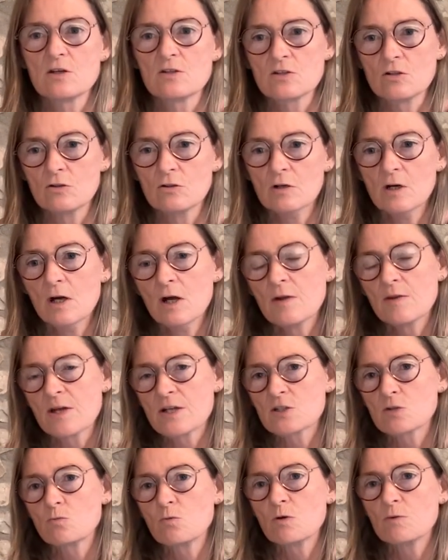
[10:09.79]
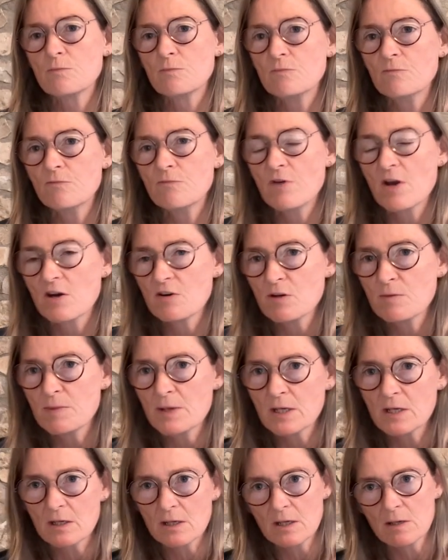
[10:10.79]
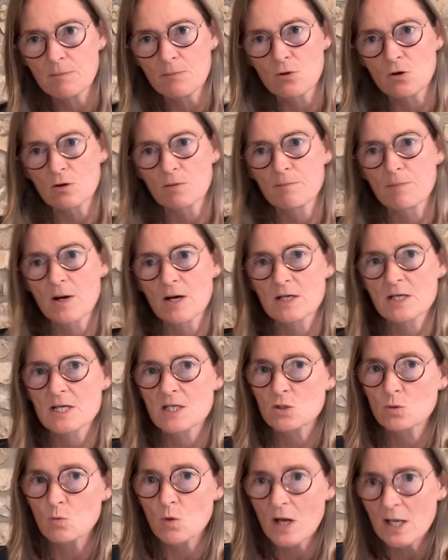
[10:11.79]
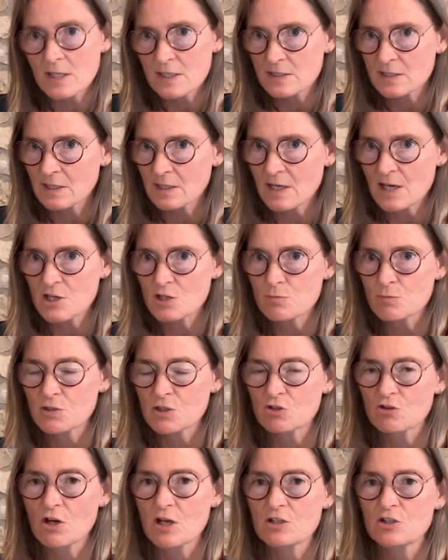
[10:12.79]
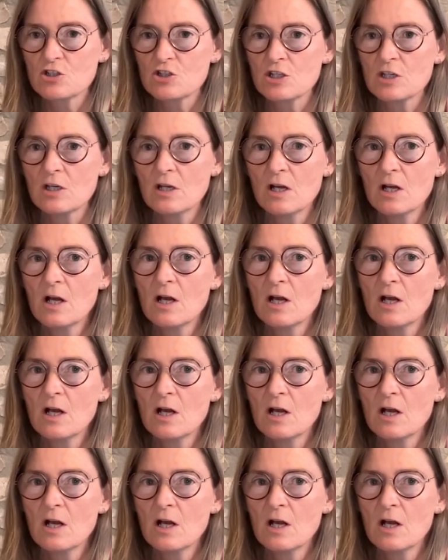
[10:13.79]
So that's one very big important part, as well as engagement strategy,